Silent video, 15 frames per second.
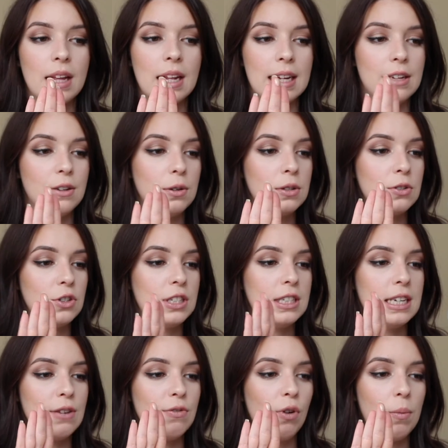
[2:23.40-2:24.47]
Like you can just
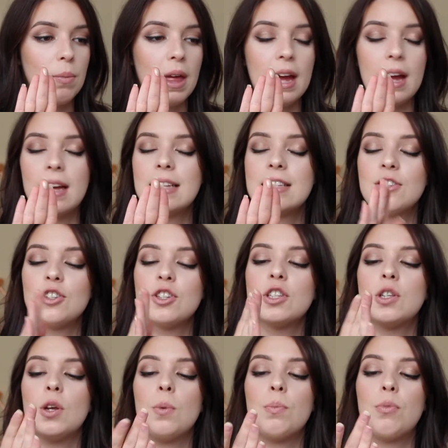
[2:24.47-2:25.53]
see from there, it's
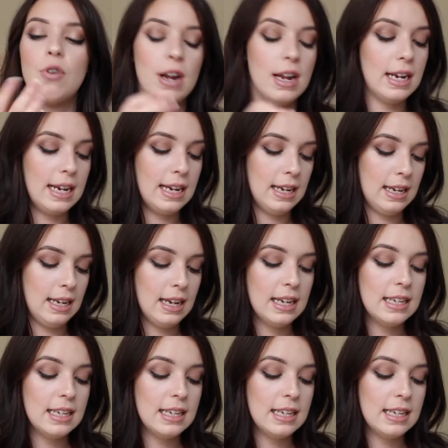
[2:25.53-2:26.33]
just so pretty.